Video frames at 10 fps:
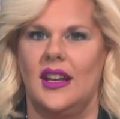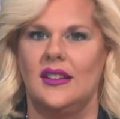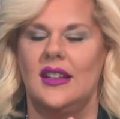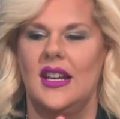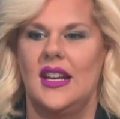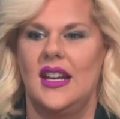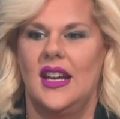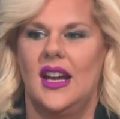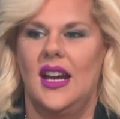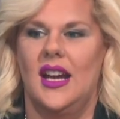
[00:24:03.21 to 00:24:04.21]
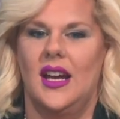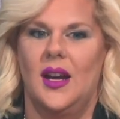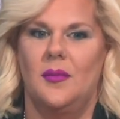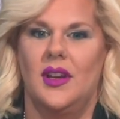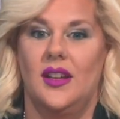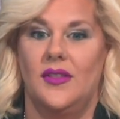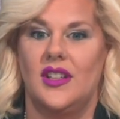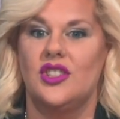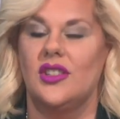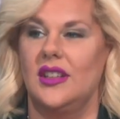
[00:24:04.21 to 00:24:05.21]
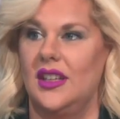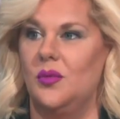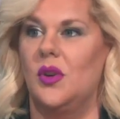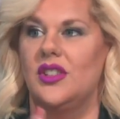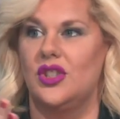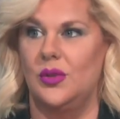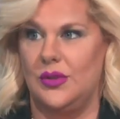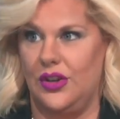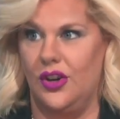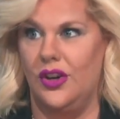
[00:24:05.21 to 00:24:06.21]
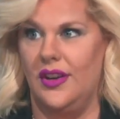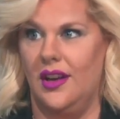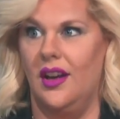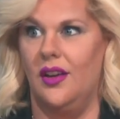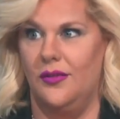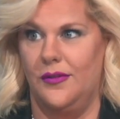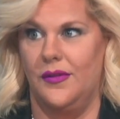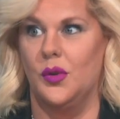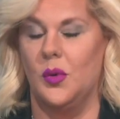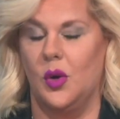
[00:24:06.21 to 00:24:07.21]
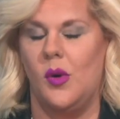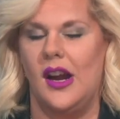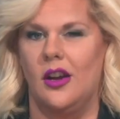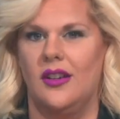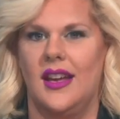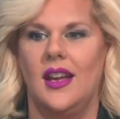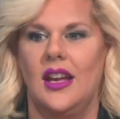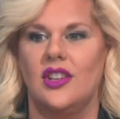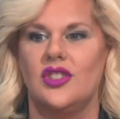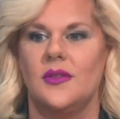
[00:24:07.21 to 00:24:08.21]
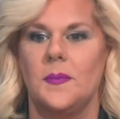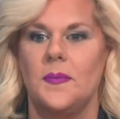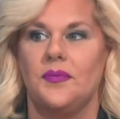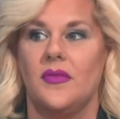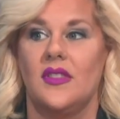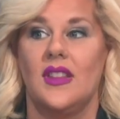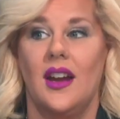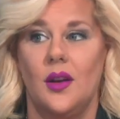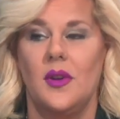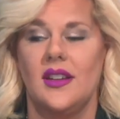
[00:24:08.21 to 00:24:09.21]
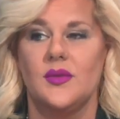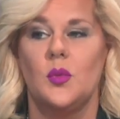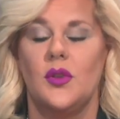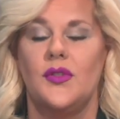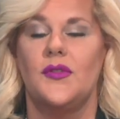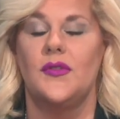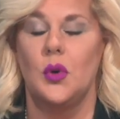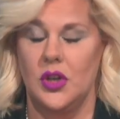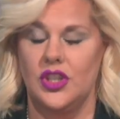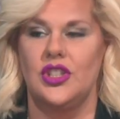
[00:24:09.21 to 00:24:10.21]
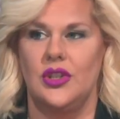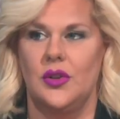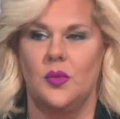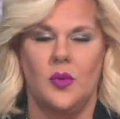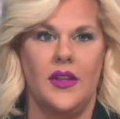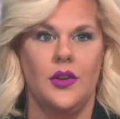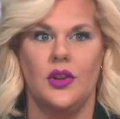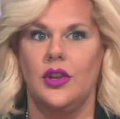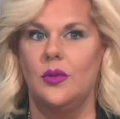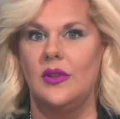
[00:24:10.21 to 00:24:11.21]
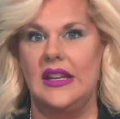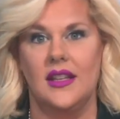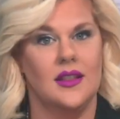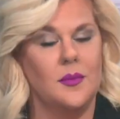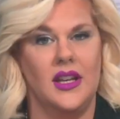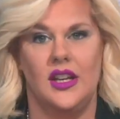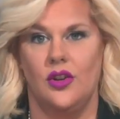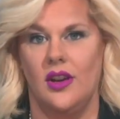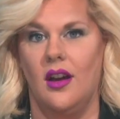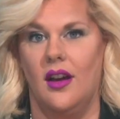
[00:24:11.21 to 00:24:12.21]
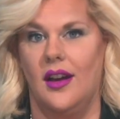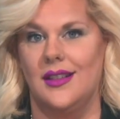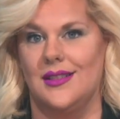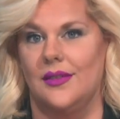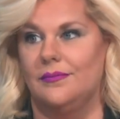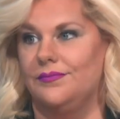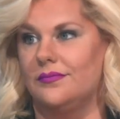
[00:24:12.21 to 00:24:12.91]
And eventually, once you turn of the required age, the IRS will force you whether you need the money or not.